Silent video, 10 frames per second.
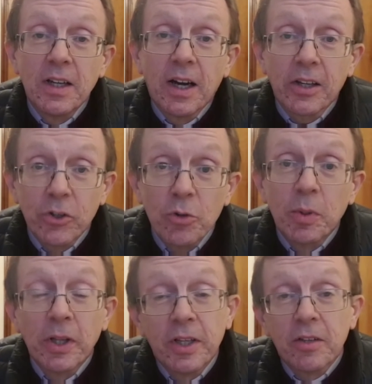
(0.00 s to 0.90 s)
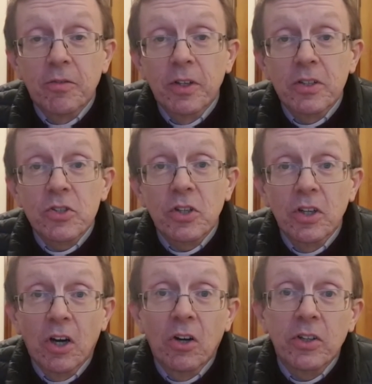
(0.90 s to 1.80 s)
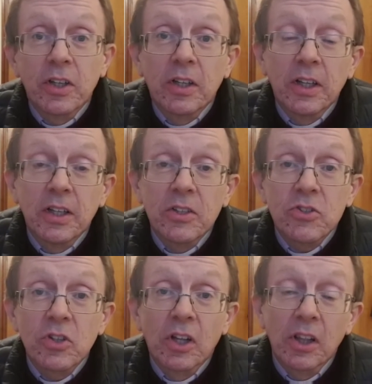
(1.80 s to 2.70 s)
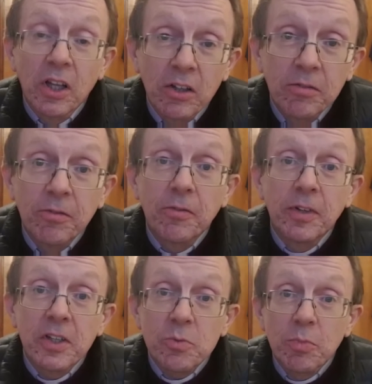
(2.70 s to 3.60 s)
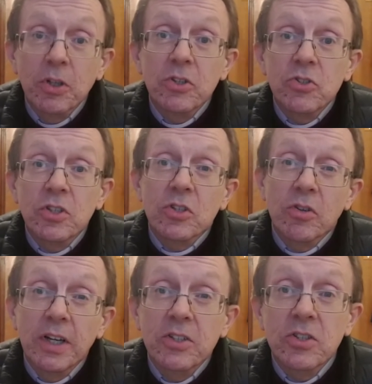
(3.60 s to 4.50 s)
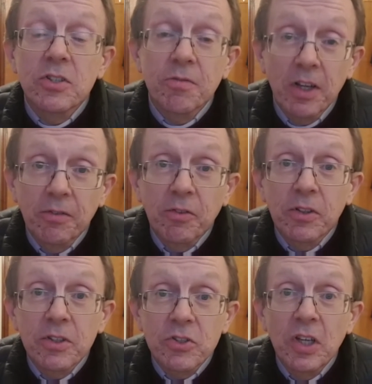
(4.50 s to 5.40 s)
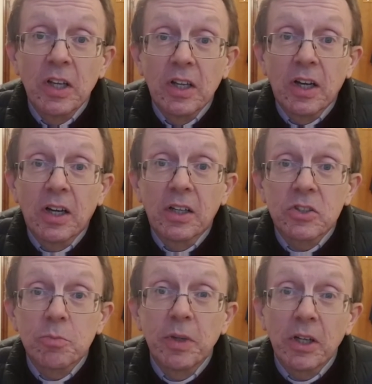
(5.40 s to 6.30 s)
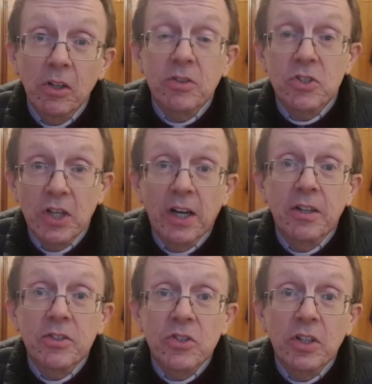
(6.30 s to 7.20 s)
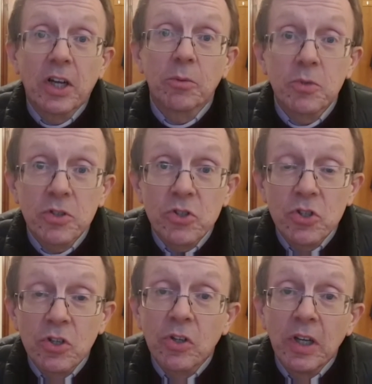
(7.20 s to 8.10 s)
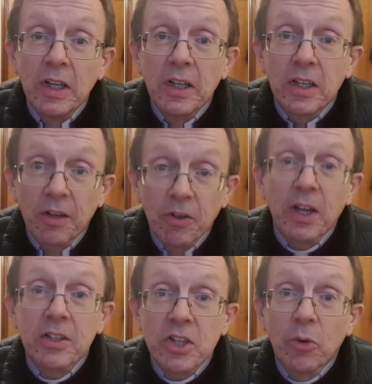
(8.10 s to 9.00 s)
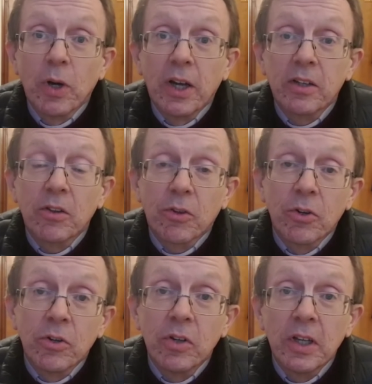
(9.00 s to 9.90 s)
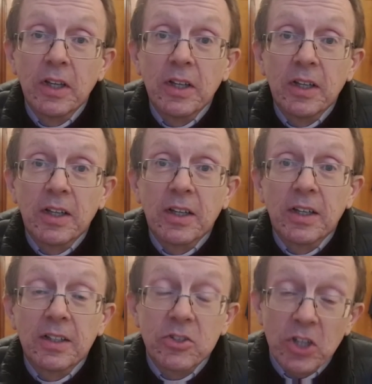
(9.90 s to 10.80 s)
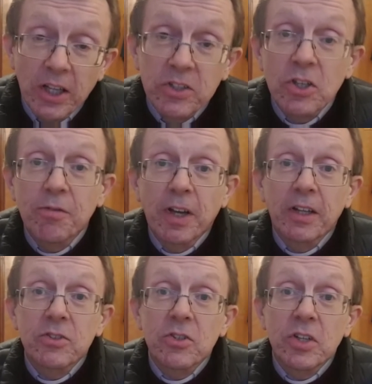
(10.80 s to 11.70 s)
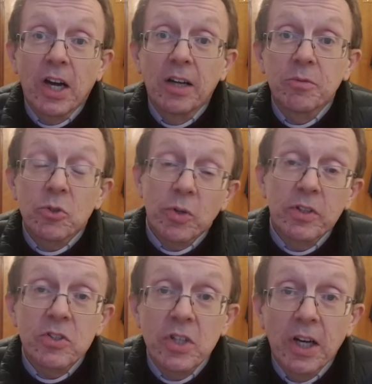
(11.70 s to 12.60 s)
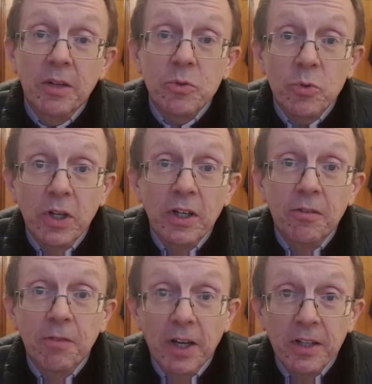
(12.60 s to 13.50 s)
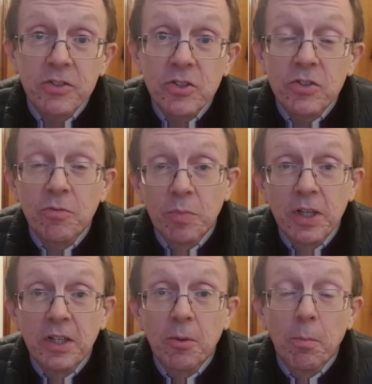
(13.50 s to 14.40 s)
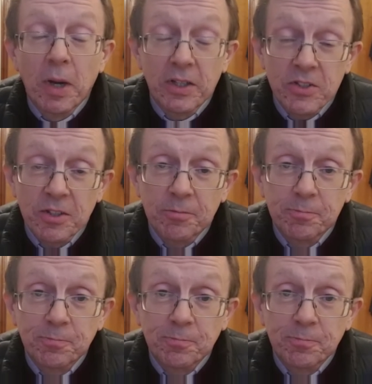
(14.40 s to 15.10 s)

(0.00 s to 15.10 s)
And I do believe that God, in his love, in his mercy, his grace, and his faithfulness, has been alongside us and helped us to navigate our way through challenging financial times, as well as times where finances have been better.